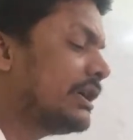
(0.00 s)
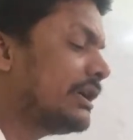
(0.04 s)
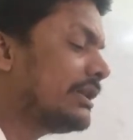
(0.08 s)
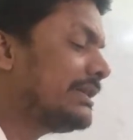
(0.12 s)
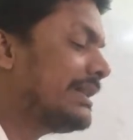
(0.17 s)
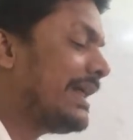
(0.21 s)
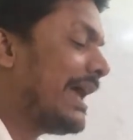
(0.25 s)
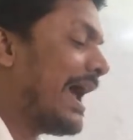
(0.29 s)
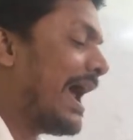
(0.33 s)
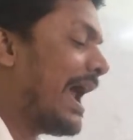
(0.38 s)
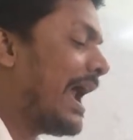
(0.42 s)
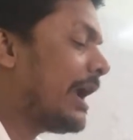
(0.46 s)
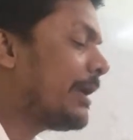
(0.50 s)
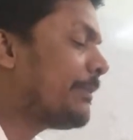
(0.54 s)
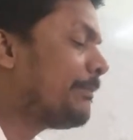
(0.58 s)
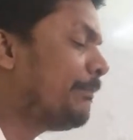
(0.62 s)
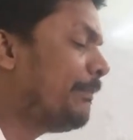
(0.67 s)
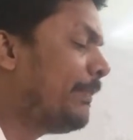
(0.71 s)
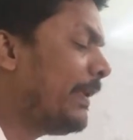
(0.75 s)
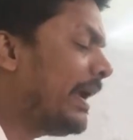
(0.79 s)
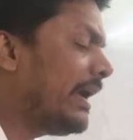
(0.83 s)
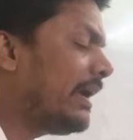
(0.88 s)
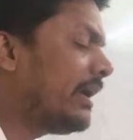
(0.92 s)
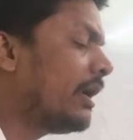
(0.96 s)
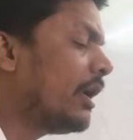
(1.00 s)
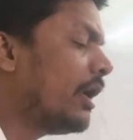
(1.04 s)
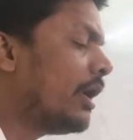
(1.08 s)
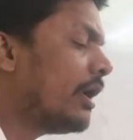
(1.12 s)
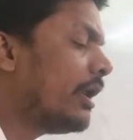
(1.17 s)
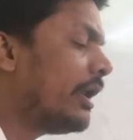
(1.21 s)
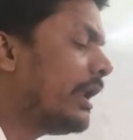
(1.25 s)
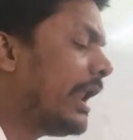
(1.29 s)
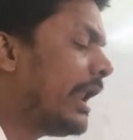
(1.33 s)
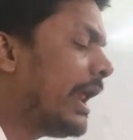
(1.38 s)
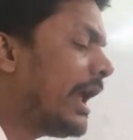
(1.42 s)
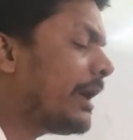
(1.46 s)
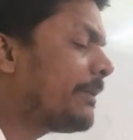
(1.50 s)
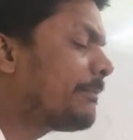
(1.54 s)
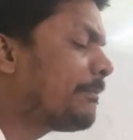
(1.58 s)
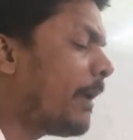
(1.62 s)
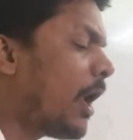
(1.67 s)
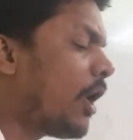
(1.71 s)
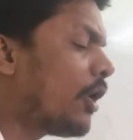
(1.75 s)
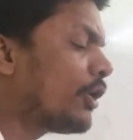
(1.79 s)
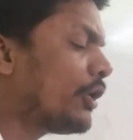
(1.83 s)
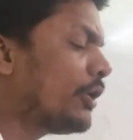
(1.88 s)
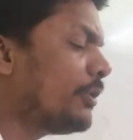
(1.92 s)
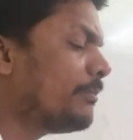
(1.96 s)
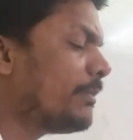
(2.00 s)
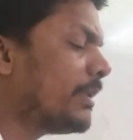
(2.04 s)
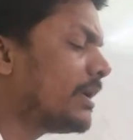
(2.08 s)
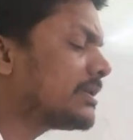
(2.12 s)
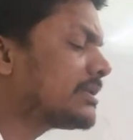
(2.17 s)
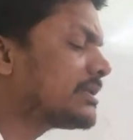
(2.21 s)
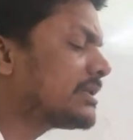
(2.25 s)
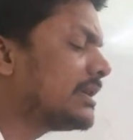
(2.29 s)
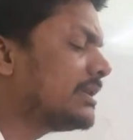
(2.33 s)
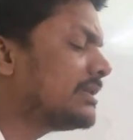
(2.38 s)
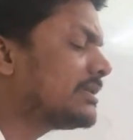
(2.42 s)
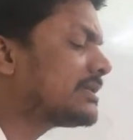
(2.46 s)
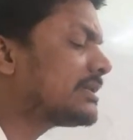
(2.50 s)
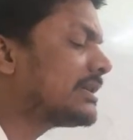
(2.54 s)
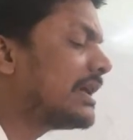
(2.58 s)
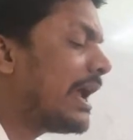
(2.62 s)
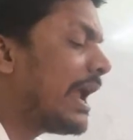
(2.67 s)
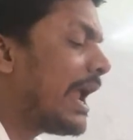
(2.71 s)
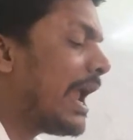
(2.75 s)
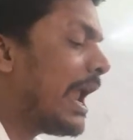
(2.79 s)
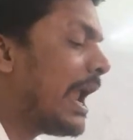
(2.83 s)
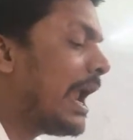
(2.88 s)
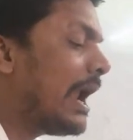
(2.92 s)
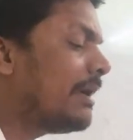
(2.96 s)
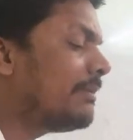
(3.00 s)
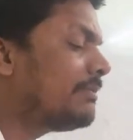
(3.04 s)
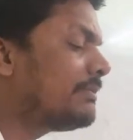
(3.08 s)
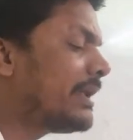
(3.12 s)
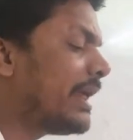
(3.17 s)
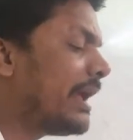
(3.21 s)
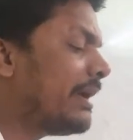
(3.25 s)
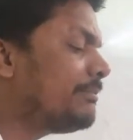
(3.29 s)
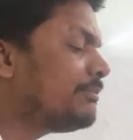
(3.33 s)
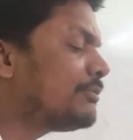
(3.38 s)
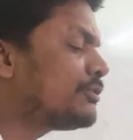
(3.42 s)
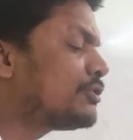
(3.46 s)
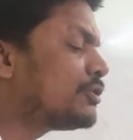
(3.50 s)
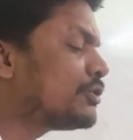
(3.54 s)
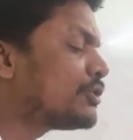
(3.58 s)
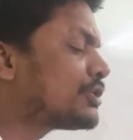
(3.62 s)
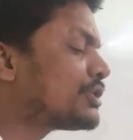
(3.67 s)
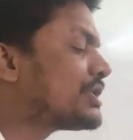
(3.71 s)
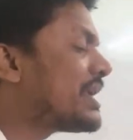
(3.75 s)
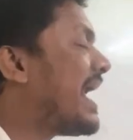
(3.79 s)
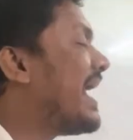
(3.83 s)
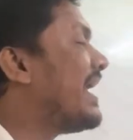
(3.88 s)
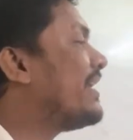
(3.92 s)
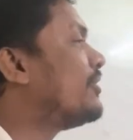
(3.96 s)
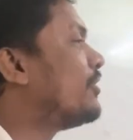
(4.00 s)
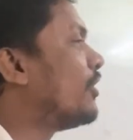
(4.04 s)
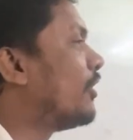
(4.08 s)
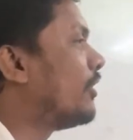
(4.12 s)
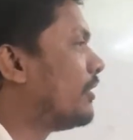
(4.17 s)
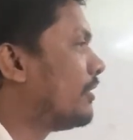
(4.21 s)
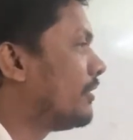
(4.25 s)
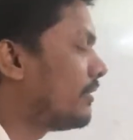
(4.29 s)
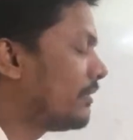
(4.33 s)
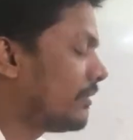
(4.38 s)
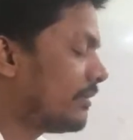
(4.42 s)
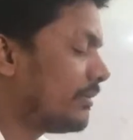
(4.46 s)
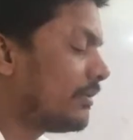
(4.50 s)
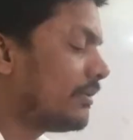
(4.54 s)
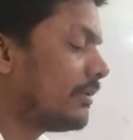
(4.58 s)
they had big leg powering muscles helped them to stand on?